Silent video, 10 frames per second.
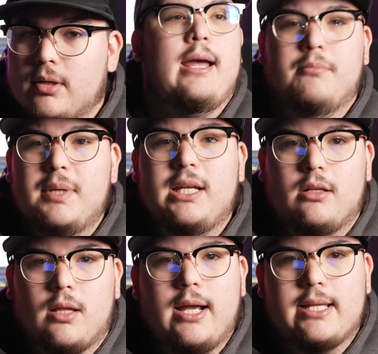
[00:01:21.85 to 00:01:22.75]
and meet
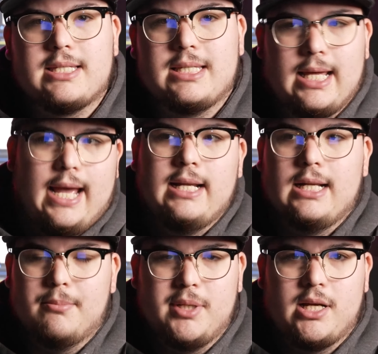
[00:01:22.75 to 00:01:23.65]
clients that ended
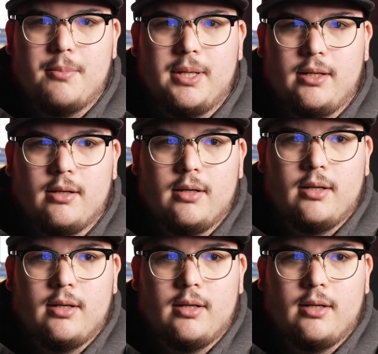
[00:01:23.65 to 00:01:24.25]
up becoming